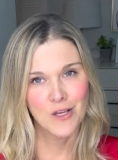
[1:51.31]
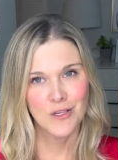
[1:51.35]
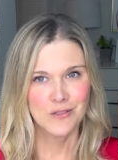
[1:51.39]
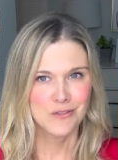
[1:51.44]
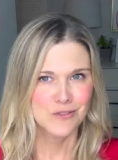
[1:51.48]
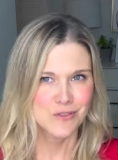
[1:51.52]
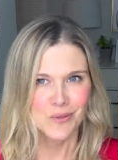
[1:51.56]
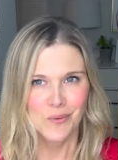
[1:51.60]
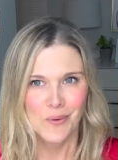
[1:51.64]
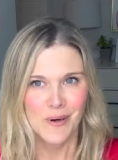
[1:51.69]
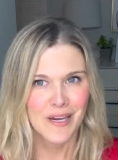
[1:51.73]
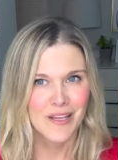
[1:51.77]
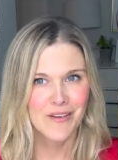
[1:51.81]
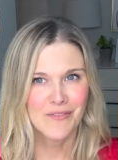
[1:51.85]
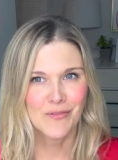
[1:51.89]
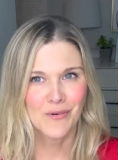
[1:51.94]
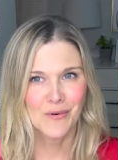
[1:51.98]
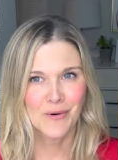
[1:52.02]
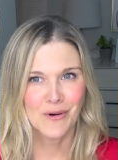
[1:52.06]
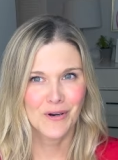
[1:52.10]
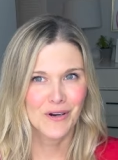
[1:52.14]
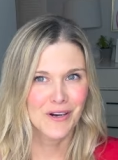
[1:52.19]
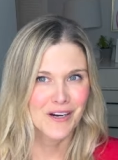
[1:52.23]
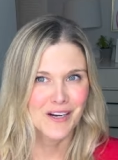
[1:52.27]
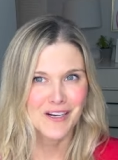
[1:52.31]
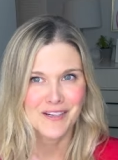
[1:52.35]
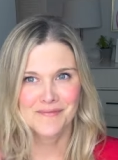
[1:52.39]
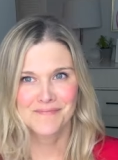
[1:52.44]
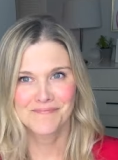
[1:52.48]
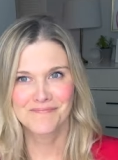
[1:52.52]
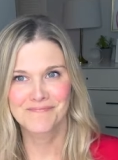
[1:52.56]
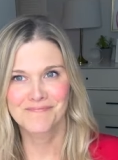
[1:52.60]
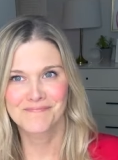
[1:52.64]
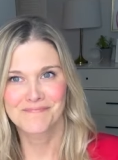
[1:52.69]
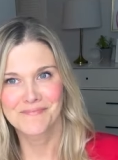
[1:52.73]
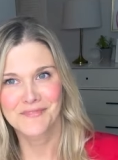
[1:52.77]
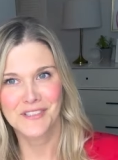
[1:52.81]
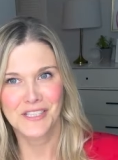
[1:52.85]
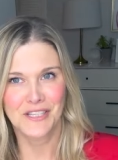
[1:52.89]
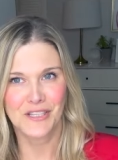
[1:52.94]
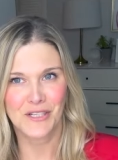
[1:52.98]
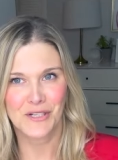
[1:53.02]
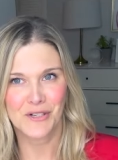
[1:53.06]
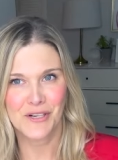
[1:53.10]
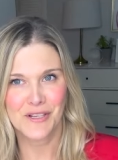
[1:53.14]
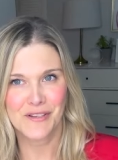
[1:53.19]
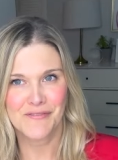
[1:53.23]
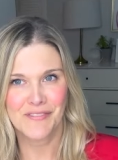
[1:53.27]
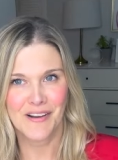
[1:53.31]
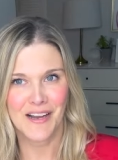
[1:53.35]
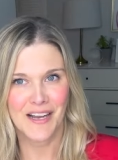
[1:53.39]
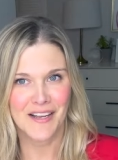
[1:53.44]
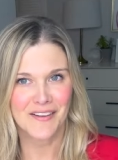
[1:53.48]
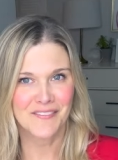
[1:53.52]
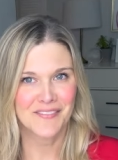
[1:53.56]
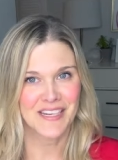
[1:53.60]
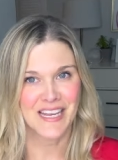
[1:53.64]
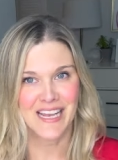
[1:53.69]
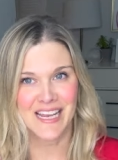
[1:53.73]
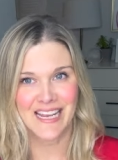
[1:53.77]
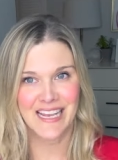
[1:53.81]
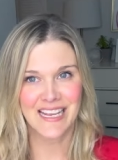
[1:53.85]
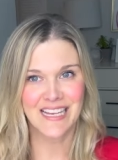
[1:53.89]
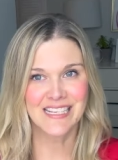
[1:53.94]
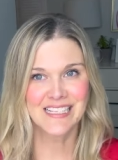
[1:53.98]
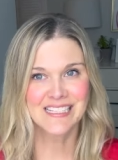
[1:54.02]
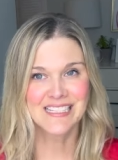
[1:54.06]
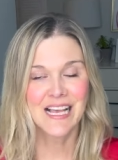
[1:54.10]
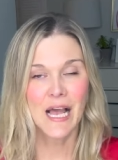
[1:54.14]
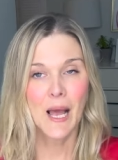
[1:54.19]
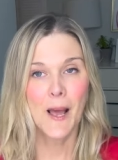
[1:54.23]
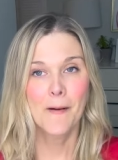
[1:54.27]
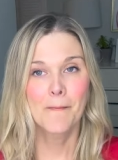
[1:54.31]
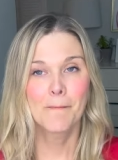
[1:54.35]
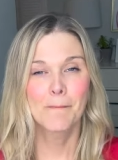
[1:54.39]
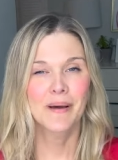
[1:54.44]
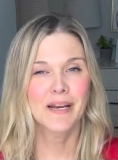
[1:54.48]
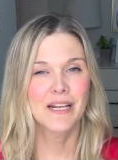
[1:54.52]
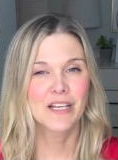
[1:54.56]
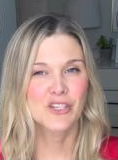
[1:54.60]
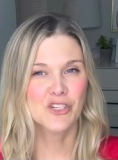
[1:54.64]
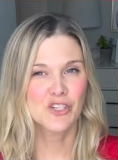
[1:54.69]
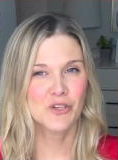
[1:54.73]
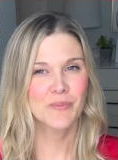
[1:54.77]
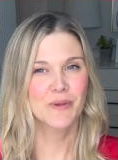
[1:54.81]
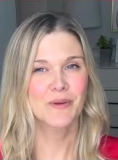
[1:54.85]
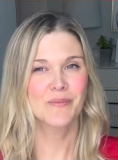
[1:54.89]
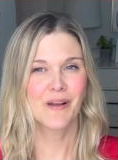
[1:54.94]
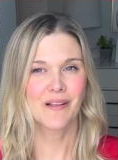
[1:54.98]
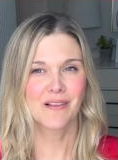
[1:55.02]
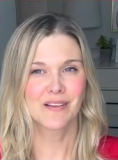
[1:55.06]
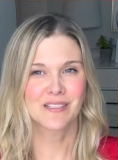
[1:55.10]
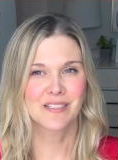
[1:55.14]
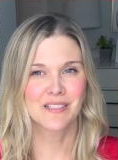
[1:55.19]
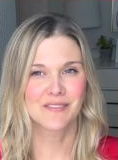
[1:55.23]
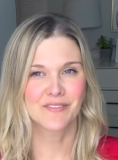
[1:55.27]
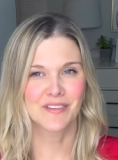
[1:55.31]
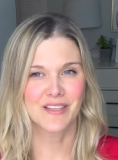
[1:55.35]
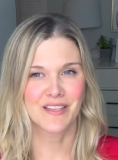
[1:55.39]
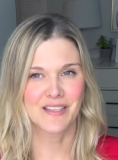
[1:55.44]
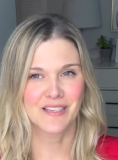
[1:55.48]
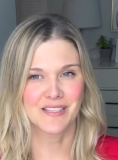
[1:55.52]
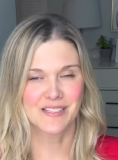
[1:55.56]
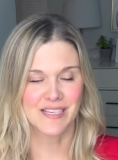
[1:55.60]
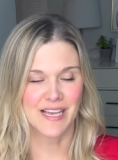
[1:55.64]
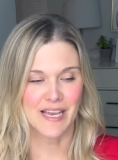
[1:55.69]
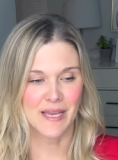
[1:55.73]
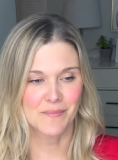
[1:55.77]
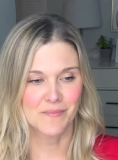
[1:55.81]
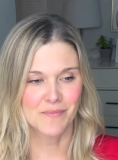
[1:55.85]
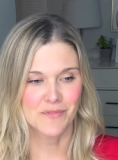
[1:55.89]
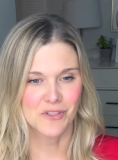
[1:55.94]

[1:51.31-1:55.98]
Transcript: 24 to 35 days, but it should be relatively the same.